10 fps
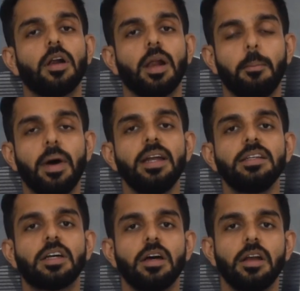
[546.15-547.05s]
lumbar
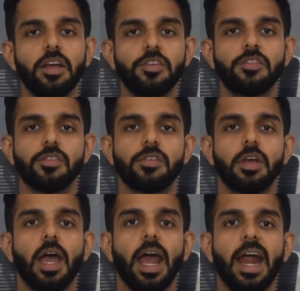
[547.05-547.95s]
disc herniations,
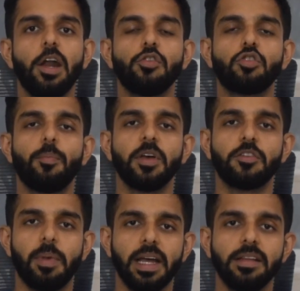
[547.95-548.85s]
endoscopic
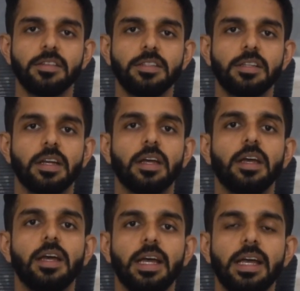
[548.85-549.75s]
spine surgery
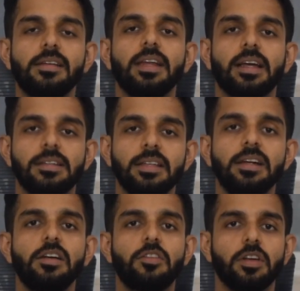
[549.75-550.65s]
is an
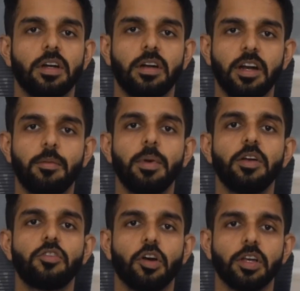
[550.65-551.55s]
excellent
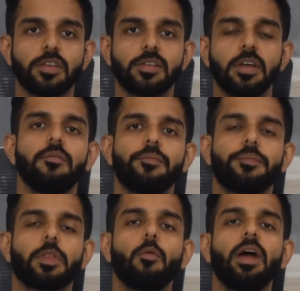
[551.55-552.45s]
treatment choice.
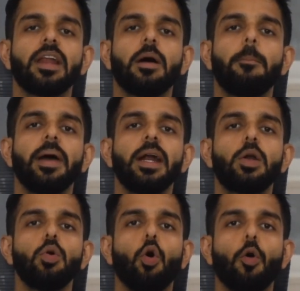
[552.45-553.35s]
When compared
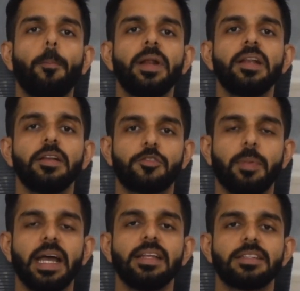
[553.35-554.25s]
to open
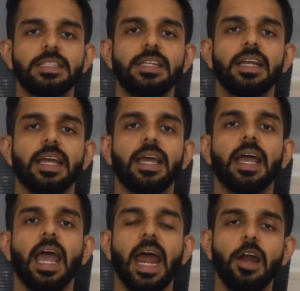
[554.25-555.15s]
spine surgery,
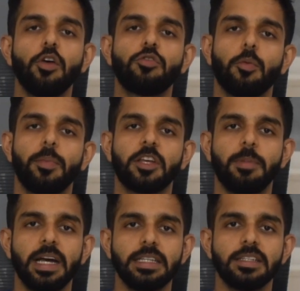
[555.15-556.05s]
endoscopic
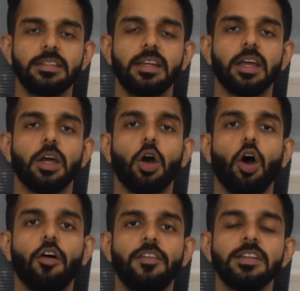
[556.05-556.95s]
spine surgery
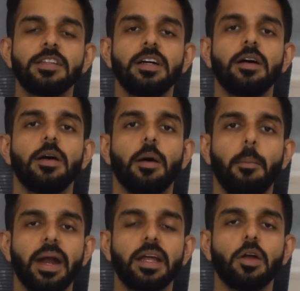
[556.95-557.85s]
offers a
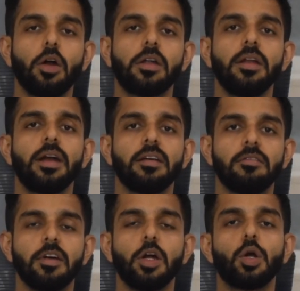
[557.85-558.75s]
better
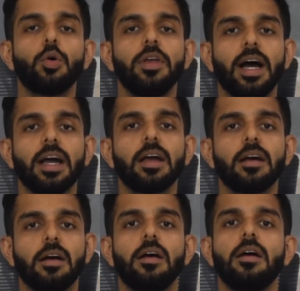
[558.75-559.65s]
alternative to young